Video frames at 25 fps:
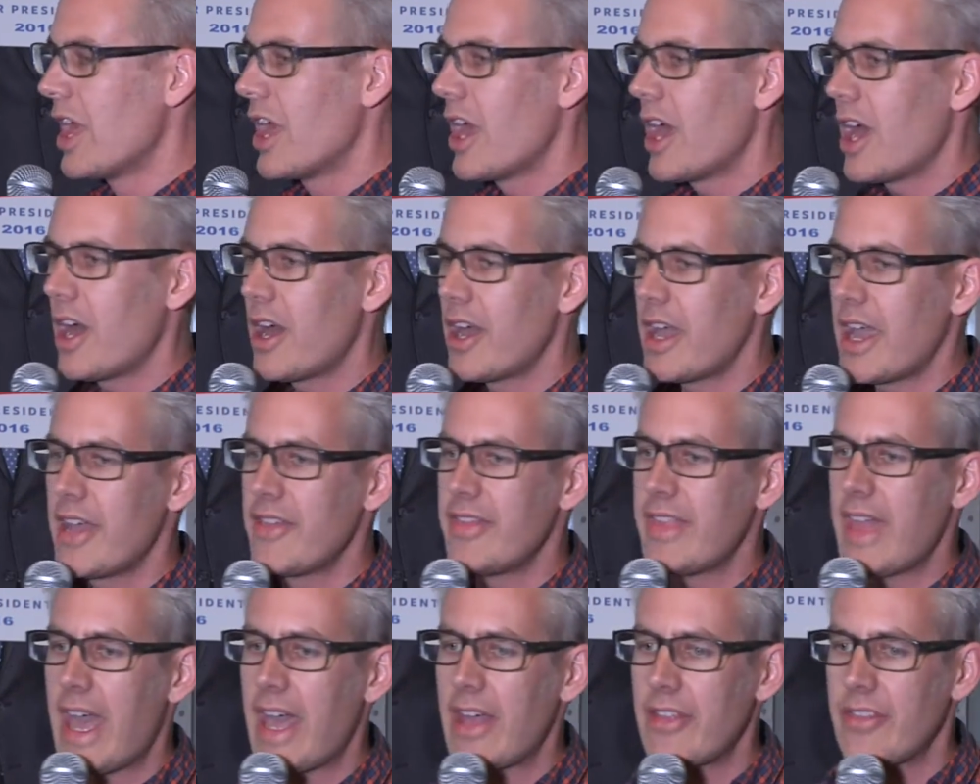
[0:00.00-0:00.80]

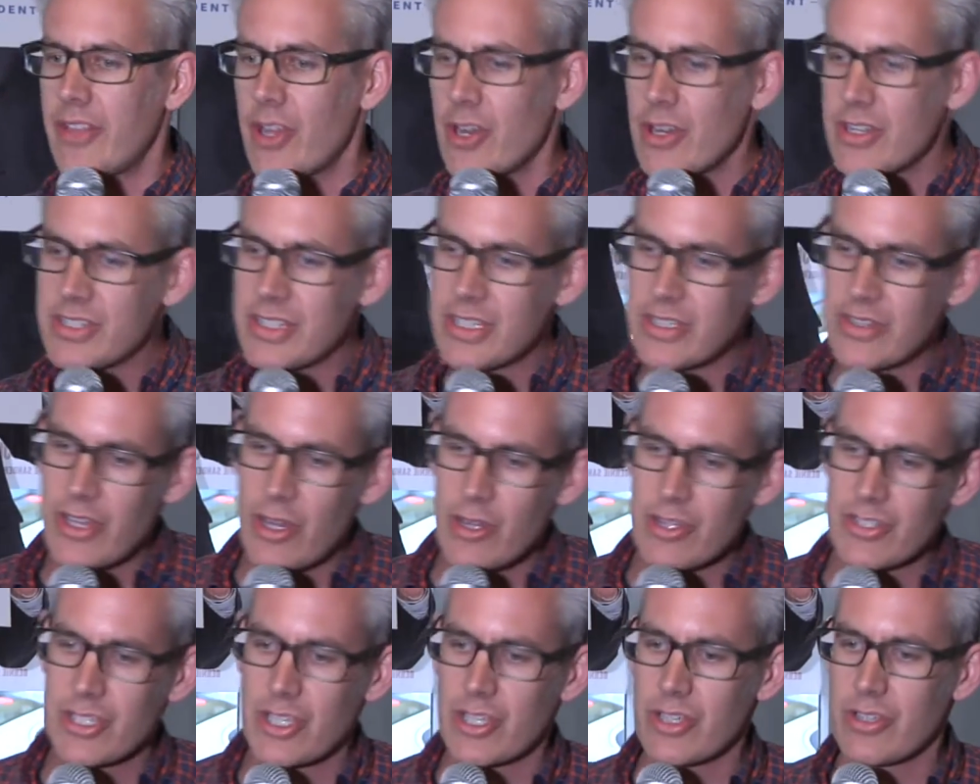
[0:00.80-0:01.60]
And that
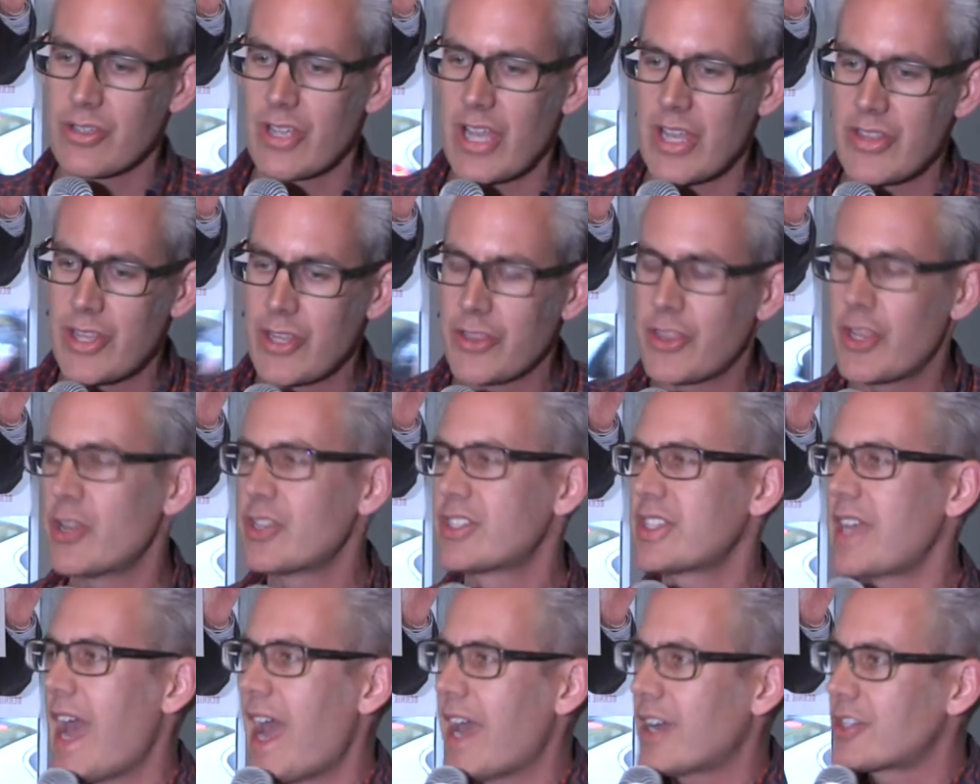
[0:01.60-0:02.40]

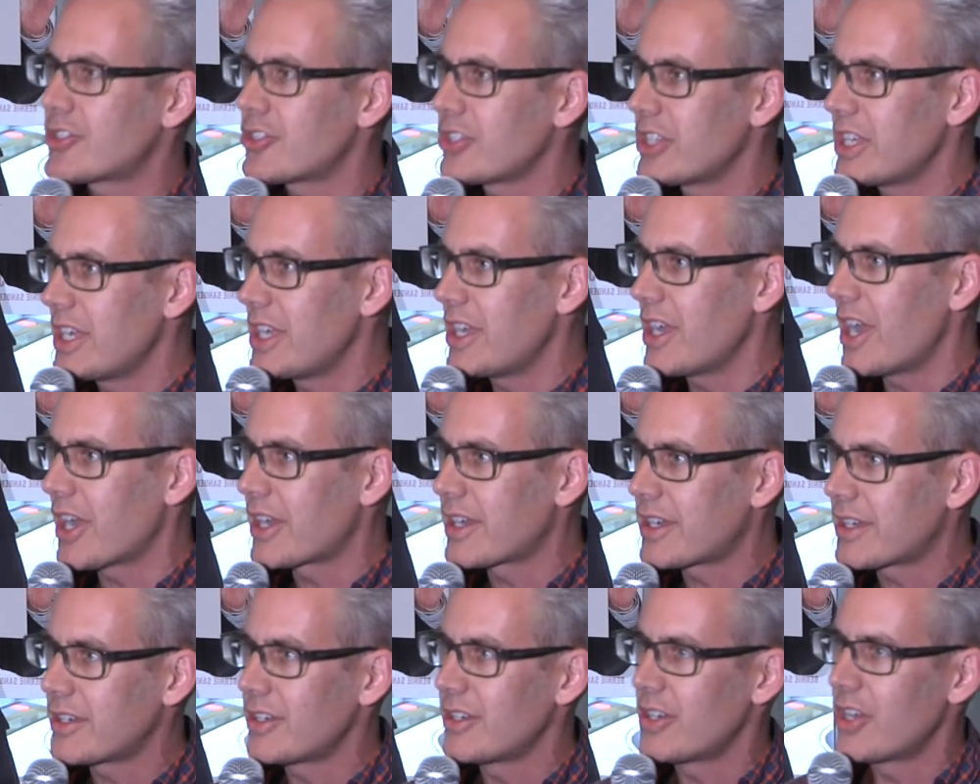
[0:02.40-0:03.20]
there's
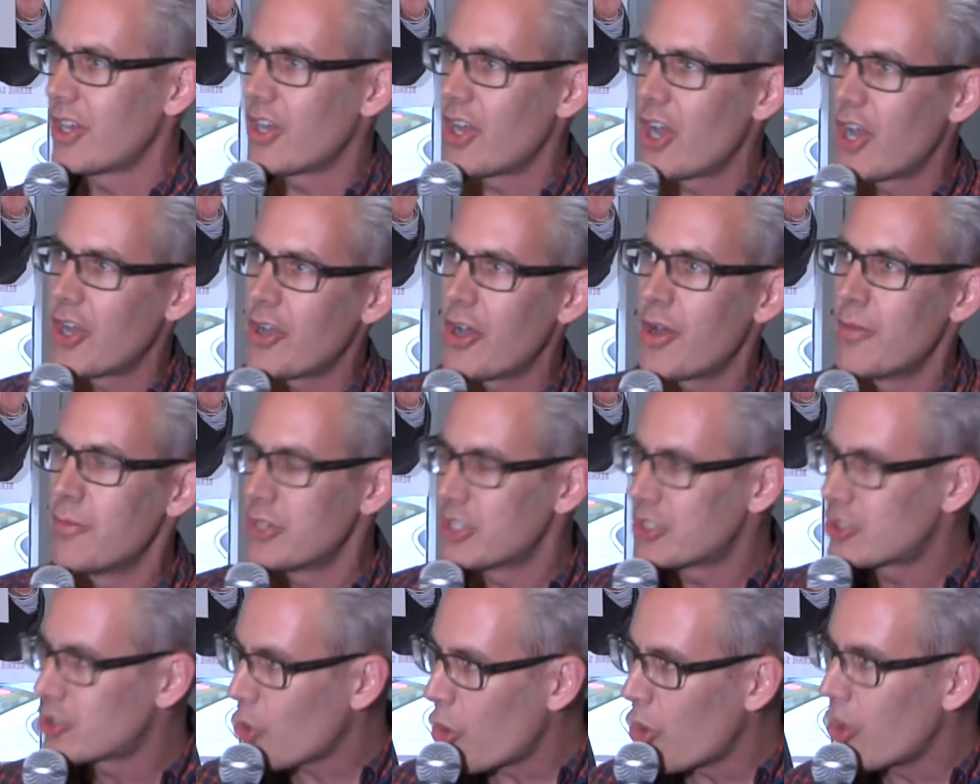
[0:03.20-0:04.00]
actually a
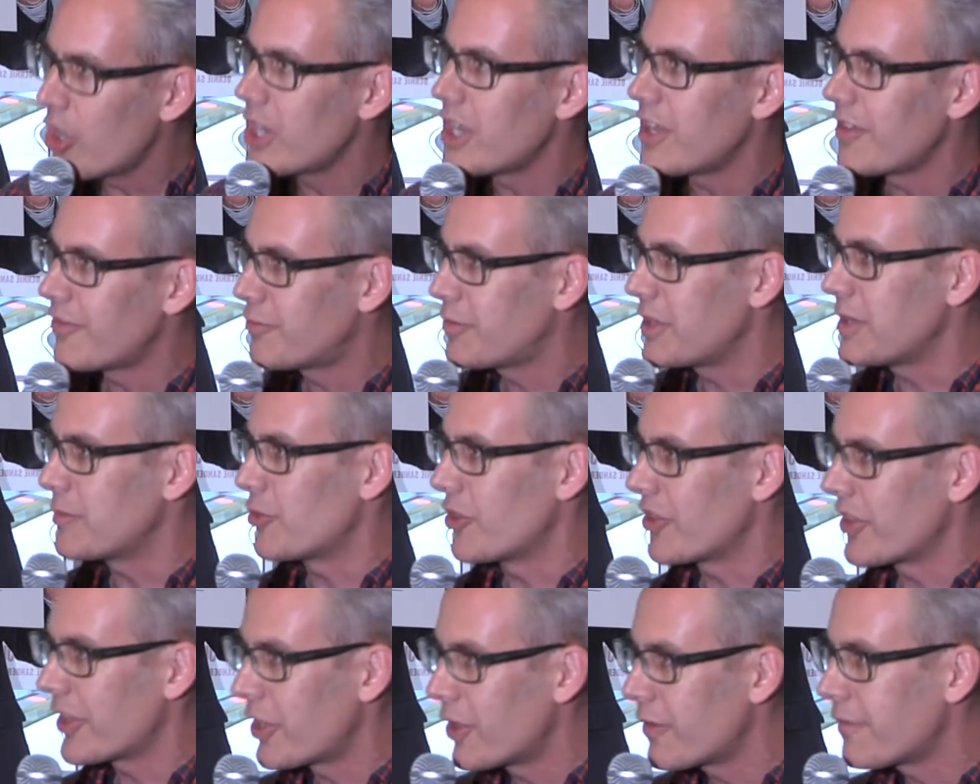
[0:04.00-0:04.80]
majority of
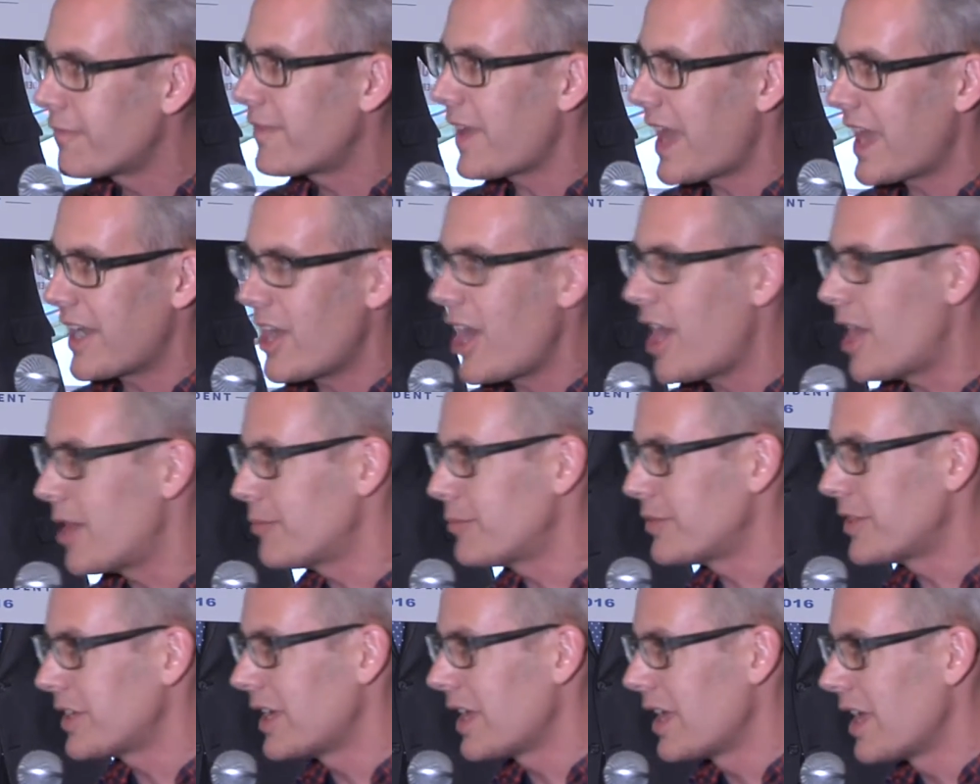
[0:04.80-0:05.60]
people that are fed
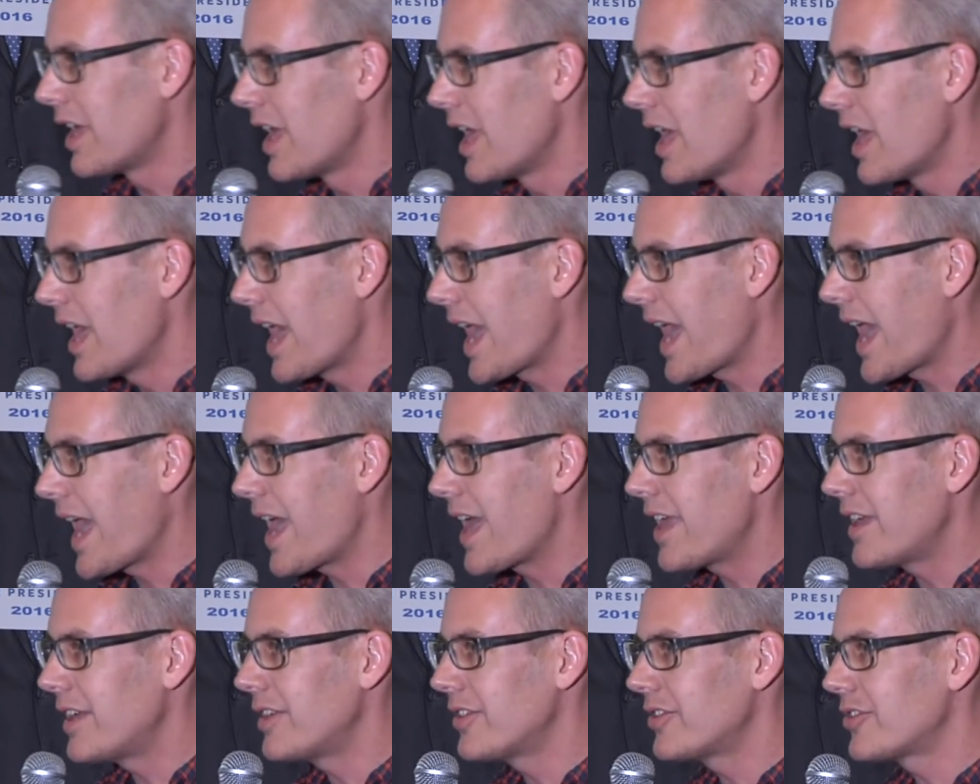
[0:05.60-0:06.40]
up
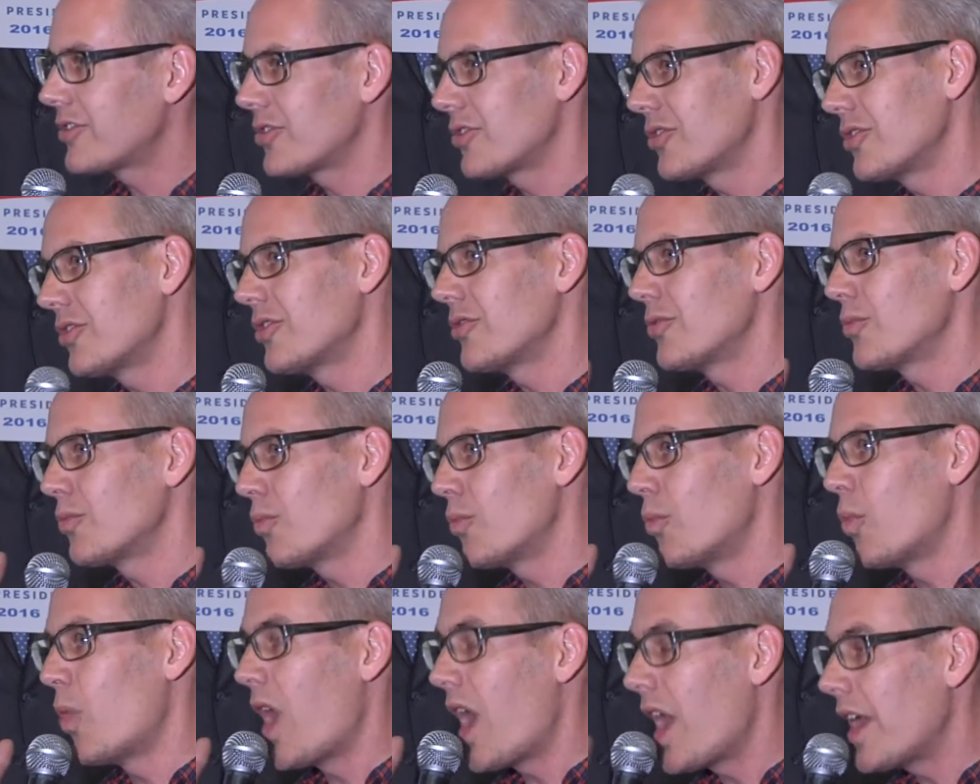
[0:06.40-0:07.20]
and
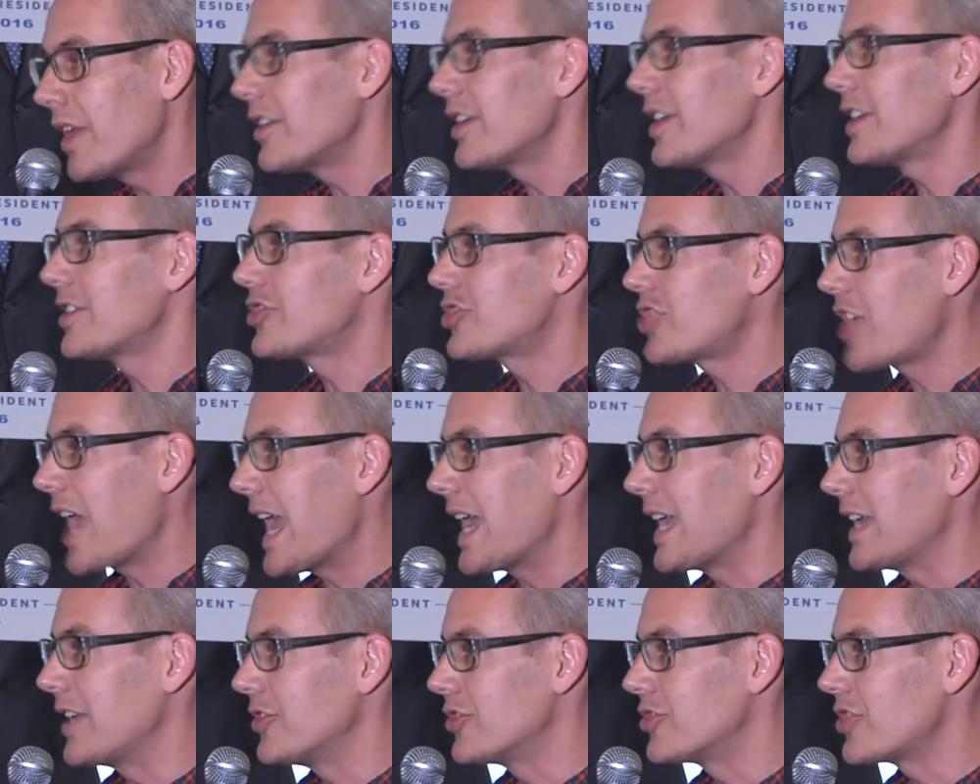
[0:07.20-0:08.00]
want a
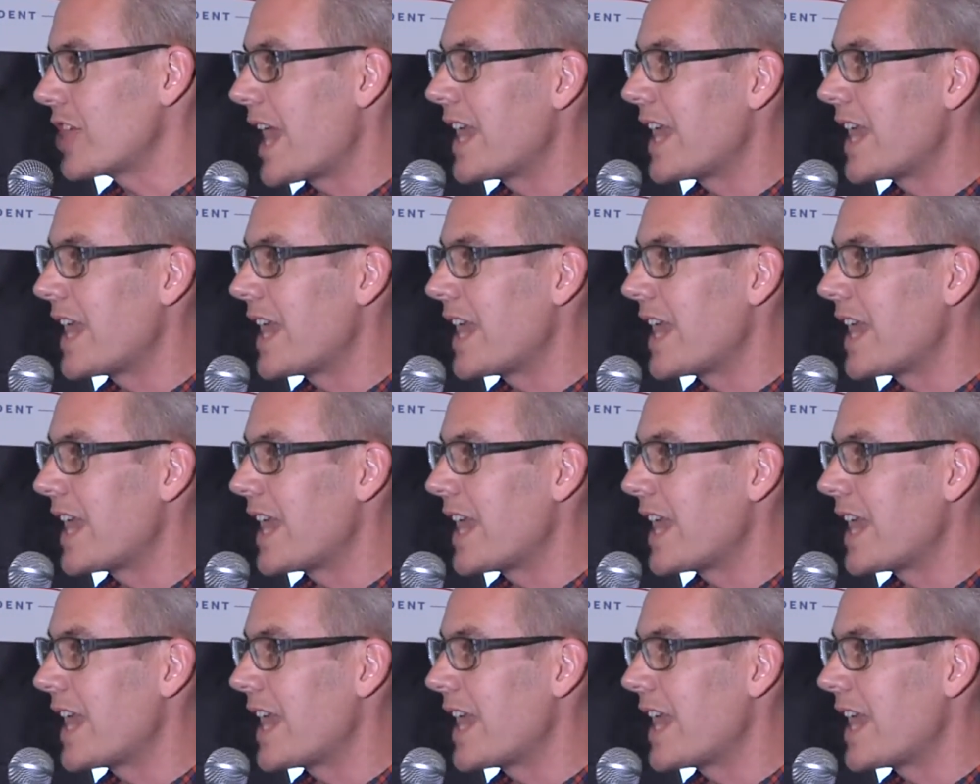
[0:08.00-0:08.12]
change.